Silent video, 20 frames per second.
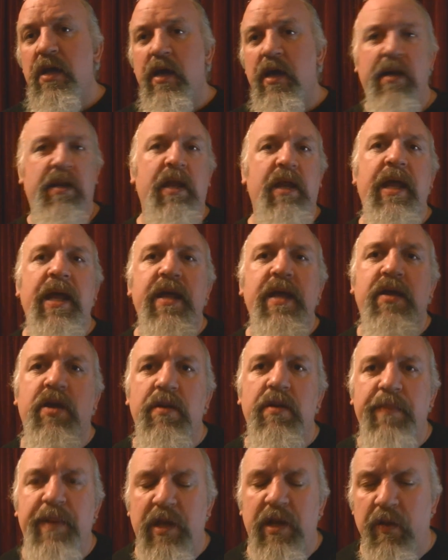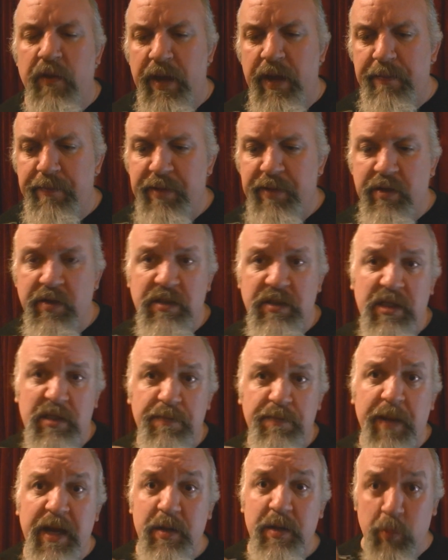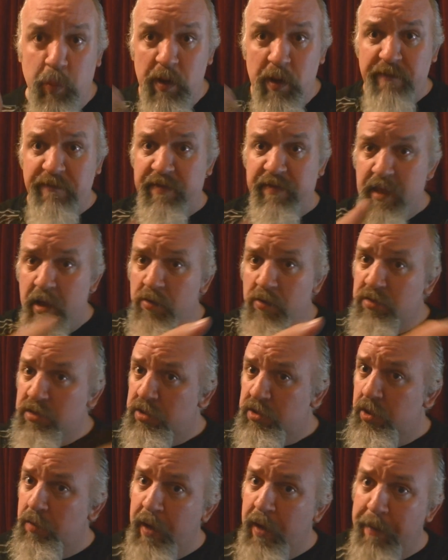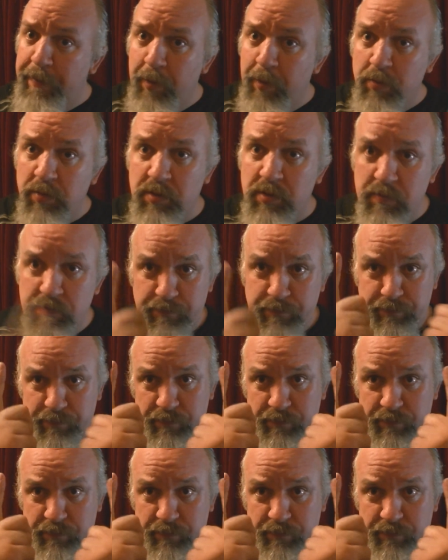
and they ain't going to be lying because it's made with those two apples.